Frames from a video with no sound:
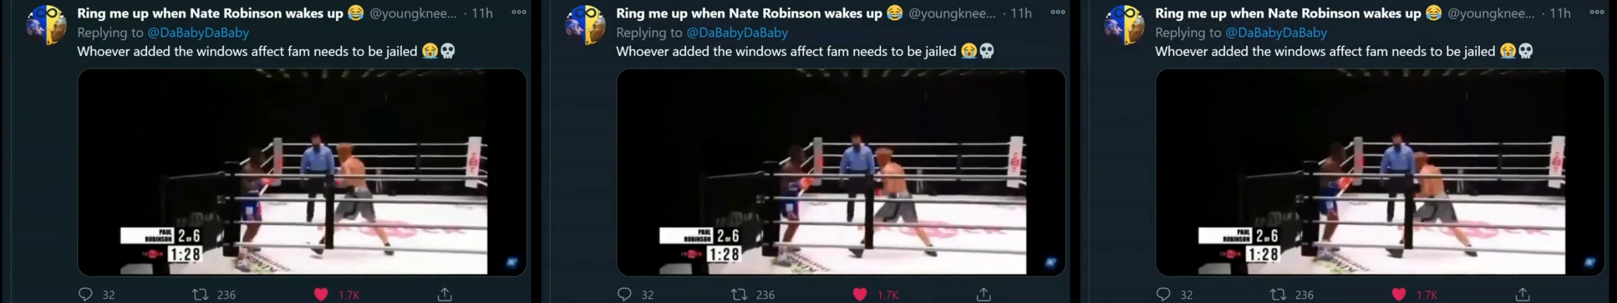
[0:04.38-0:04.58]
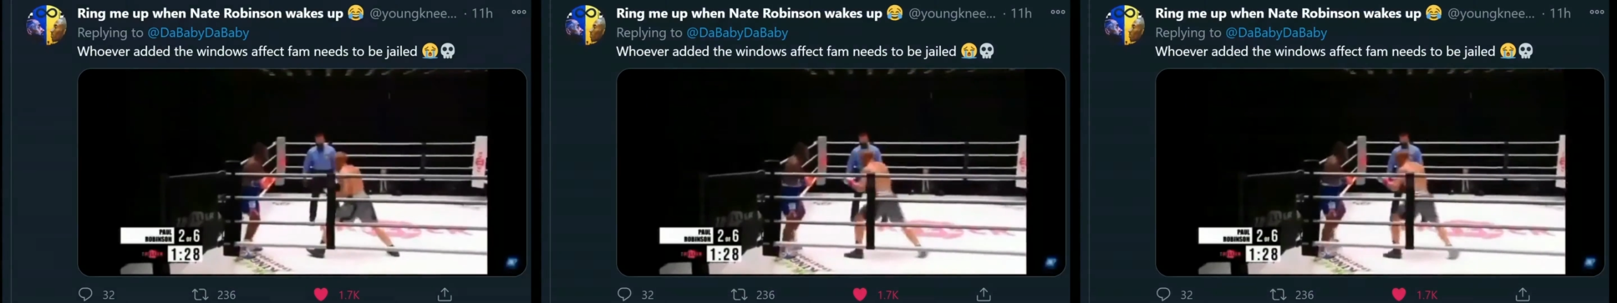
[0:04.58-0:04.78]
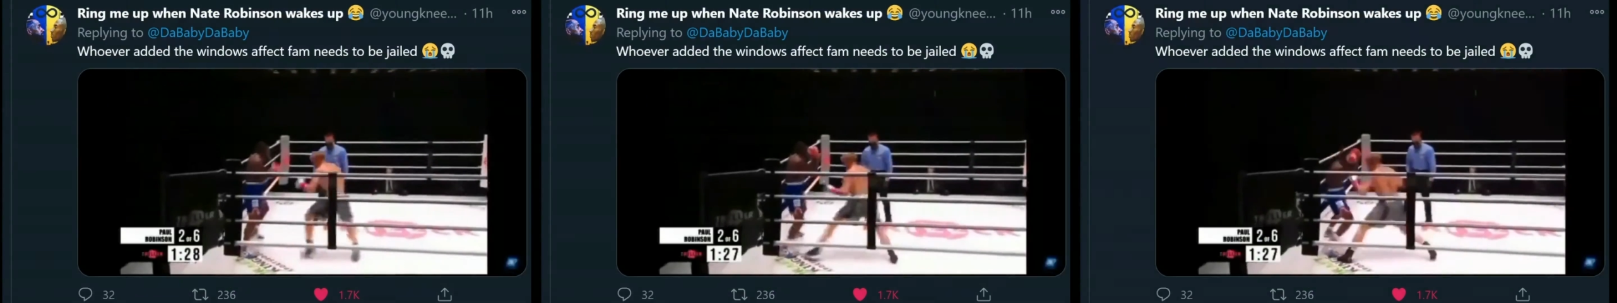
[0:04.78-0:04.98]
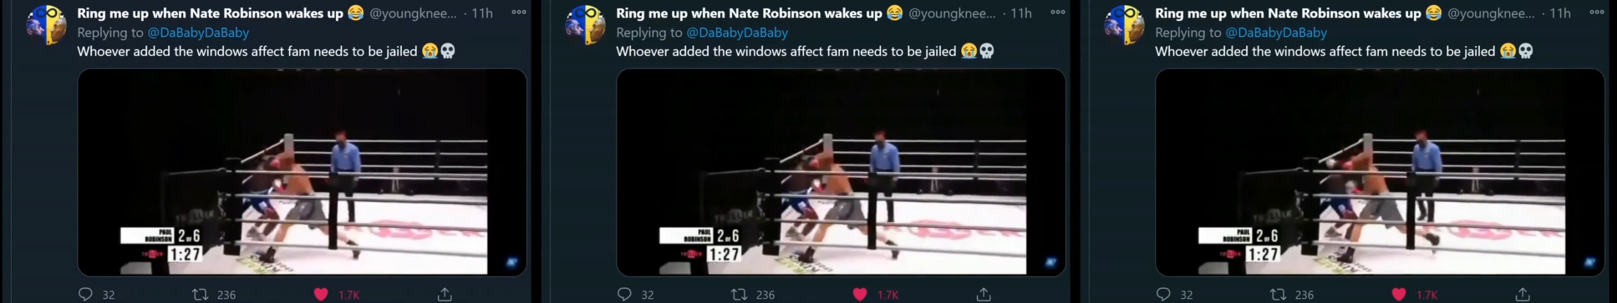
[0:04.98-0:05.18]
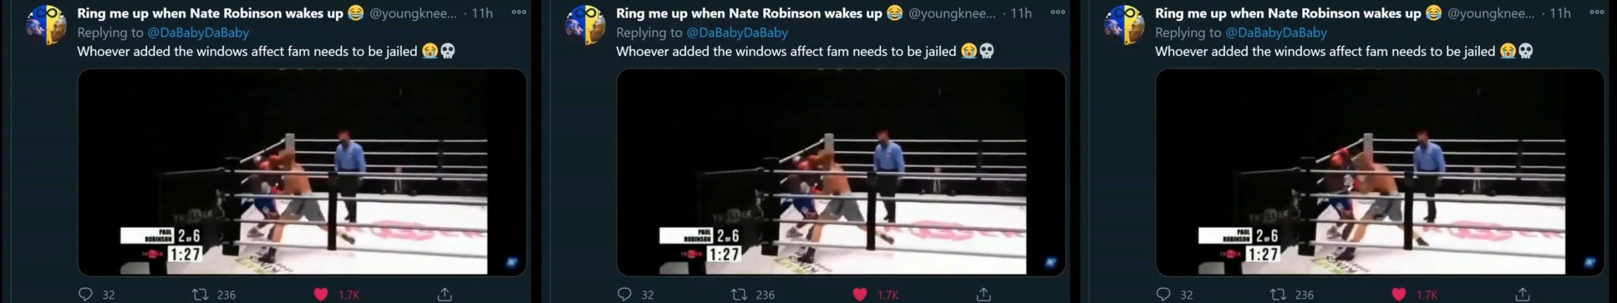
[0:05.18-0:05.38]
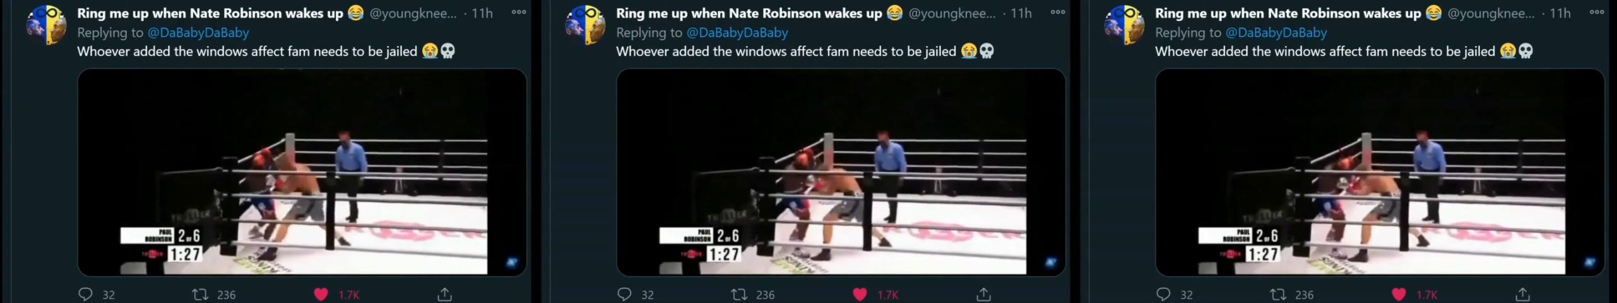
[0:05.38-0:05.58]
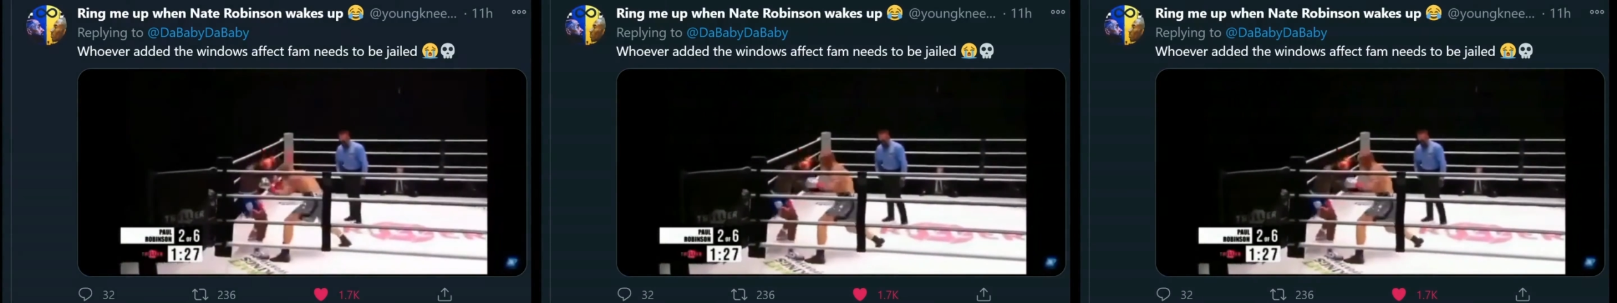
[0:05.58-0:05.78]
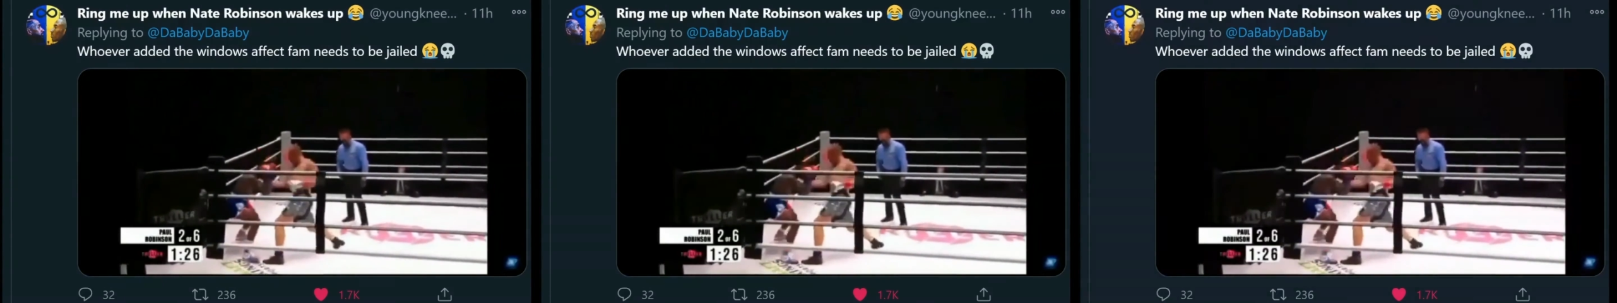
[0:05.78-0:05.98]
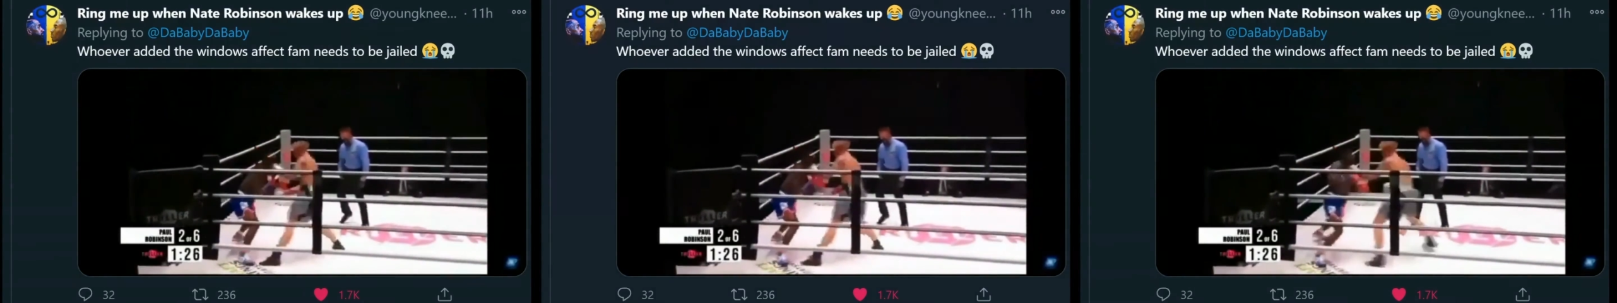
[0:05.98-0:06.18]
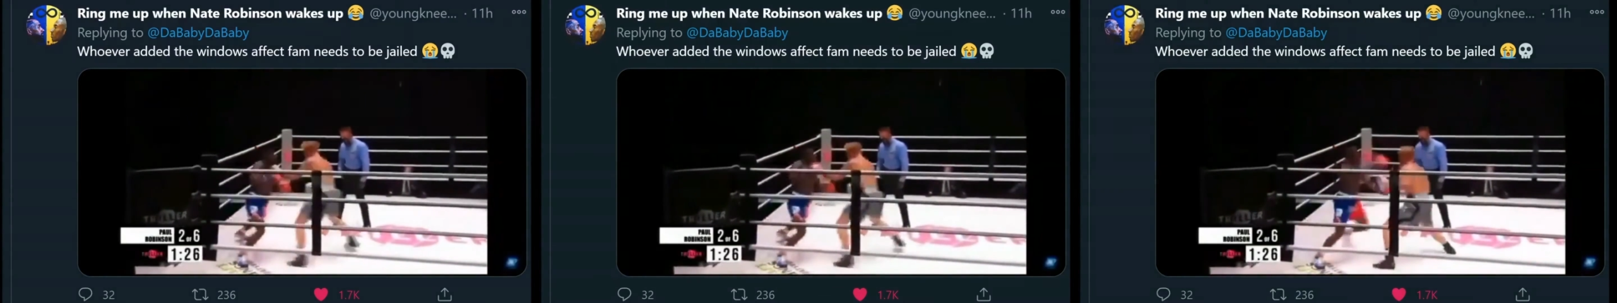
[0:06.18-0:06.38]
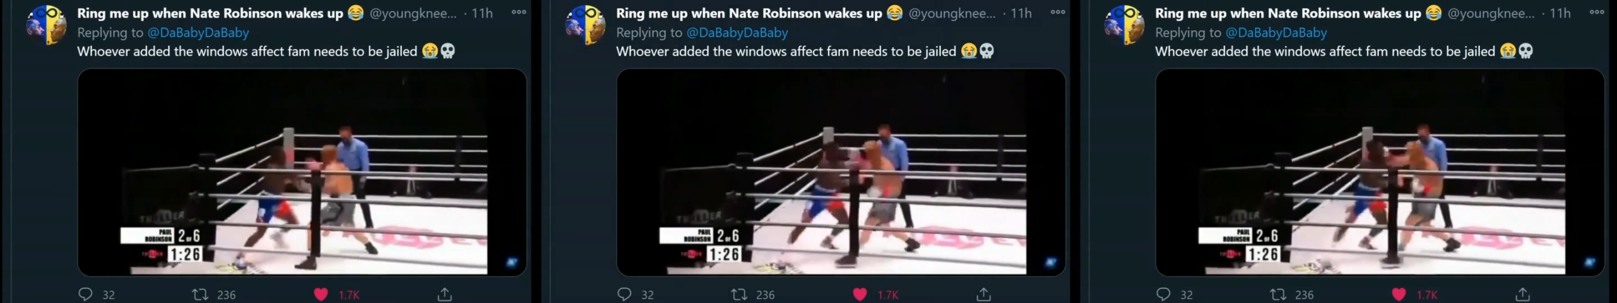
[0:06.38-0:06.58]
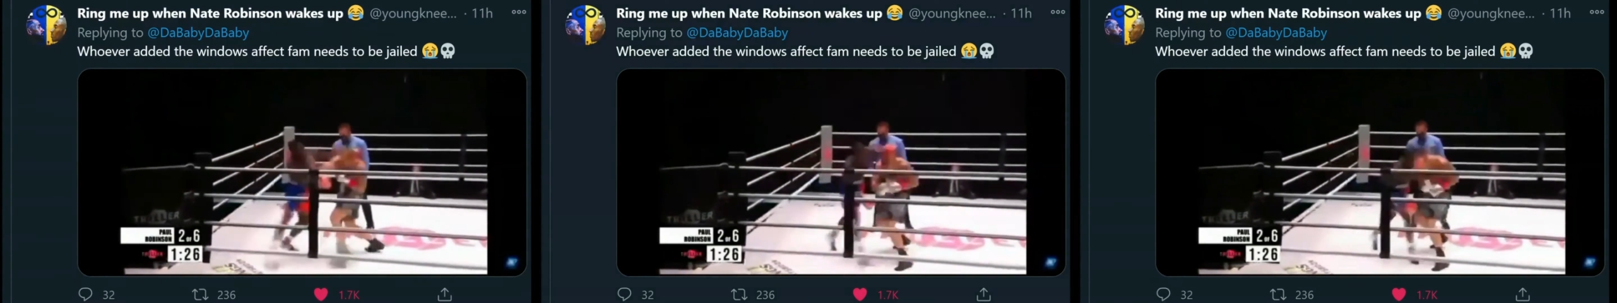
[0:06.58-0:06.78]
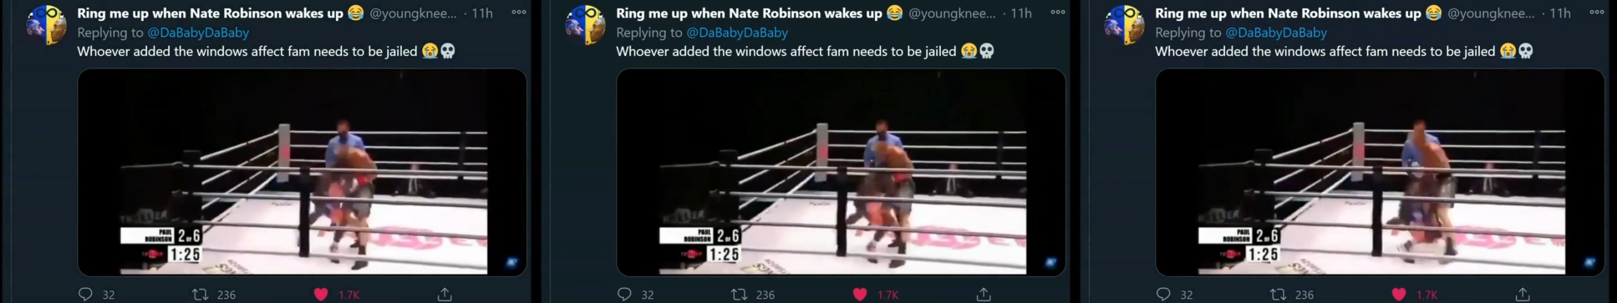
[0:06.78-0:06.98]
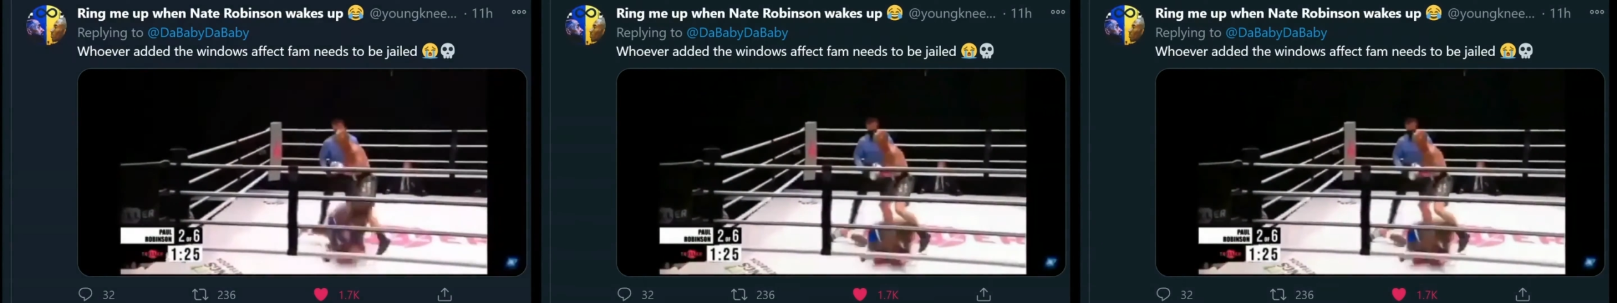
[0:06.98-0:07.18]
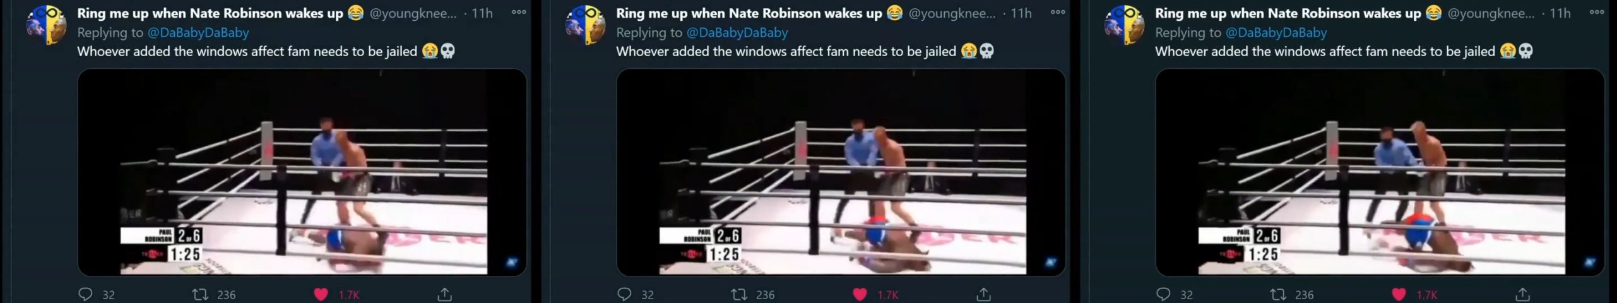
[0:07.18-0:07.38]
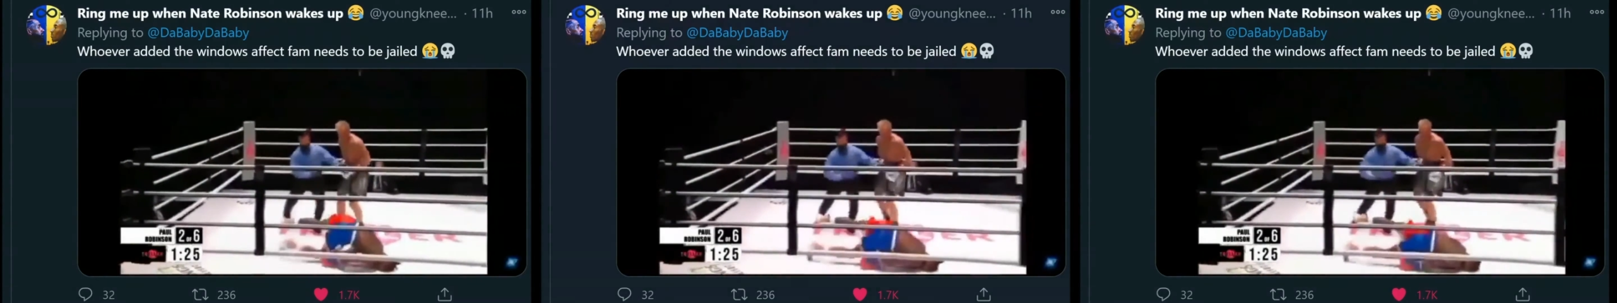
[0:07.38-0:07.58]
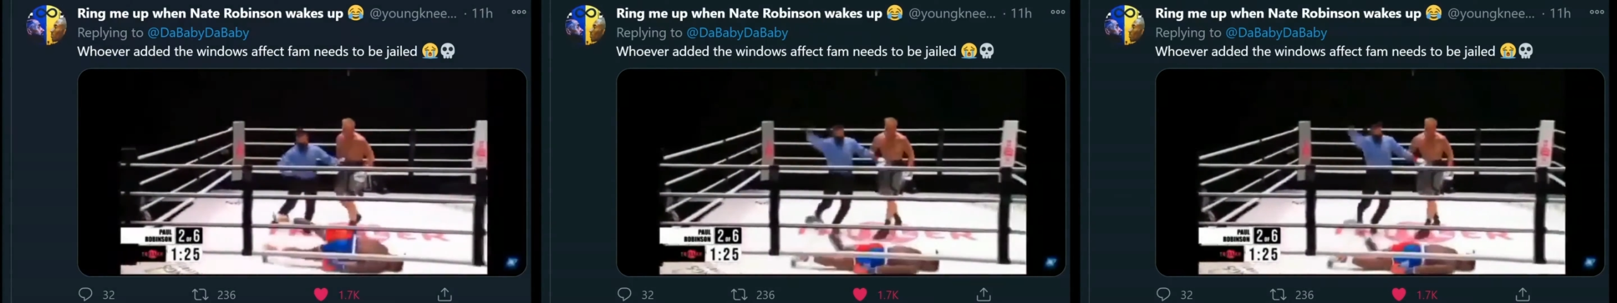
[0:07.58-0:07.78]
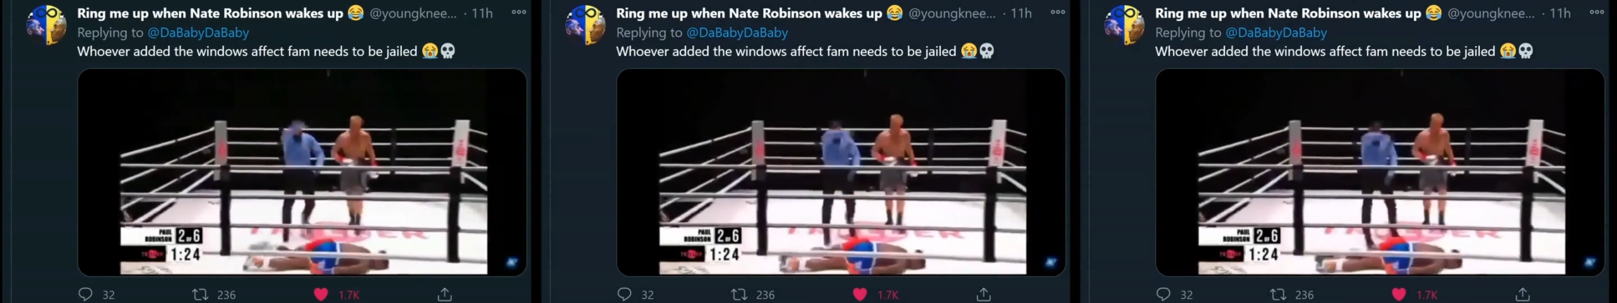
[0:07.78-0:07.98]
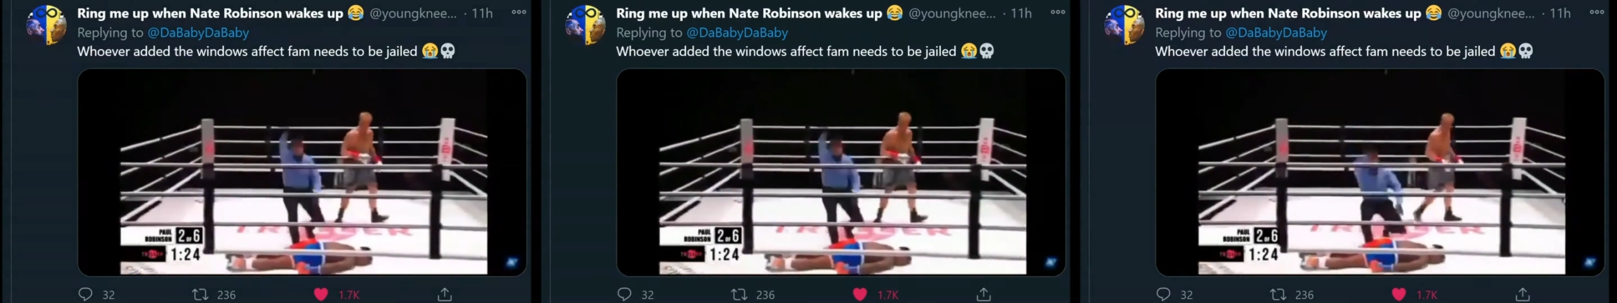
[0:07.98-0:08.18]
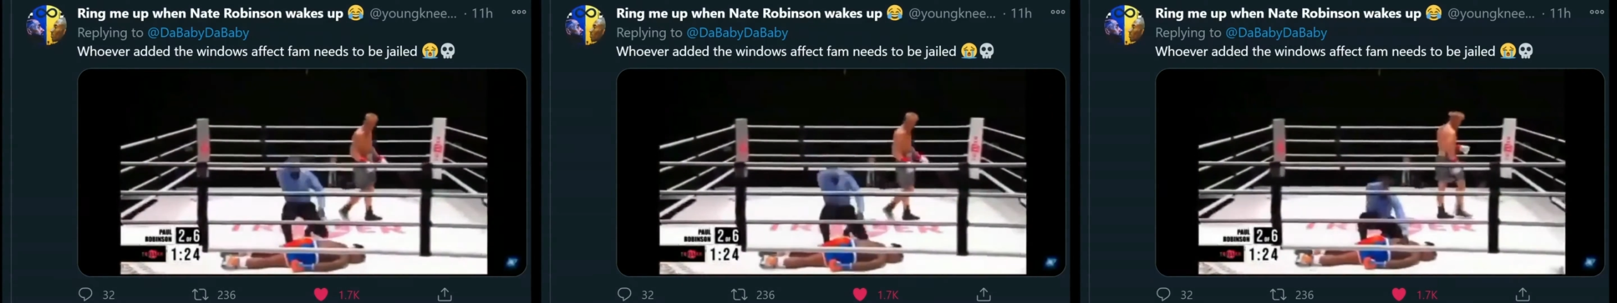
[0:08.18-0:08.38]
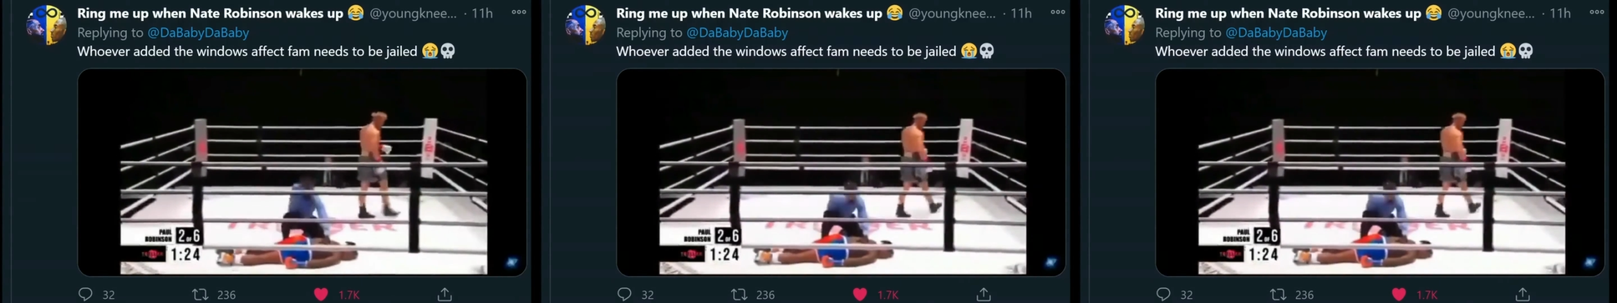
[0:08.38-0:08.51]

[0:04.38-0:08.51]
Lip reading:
Nobody's mouth can be seen.